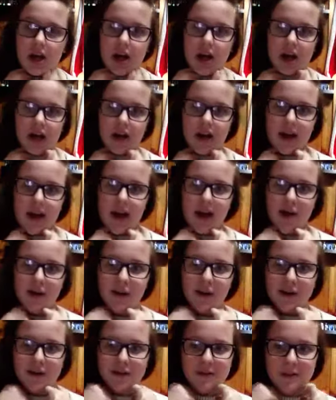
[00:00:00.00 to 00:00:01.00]
and
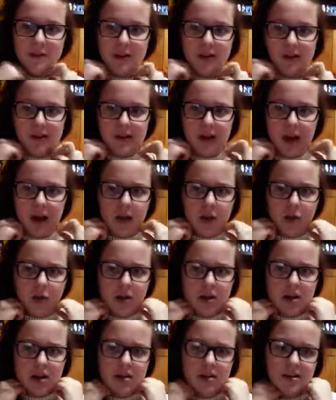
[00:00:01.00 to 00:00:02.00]
now everybody's like
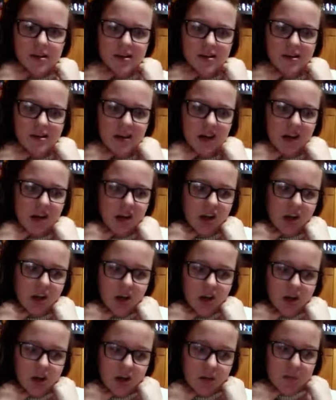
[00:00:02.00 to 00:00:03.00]
what is this
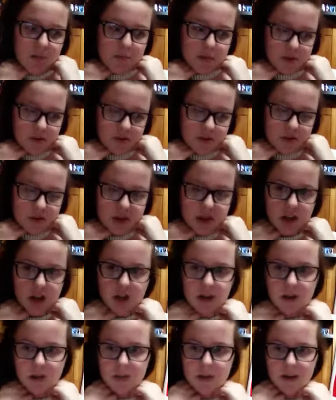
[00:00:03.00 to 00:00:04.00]
Nickelodeon bullshit
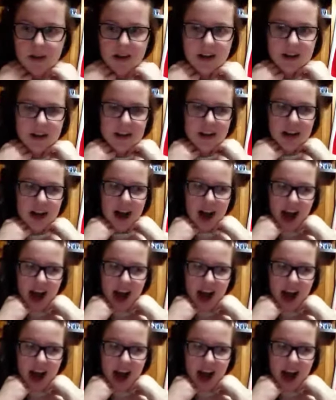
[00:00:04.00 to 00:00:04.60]
and I'm like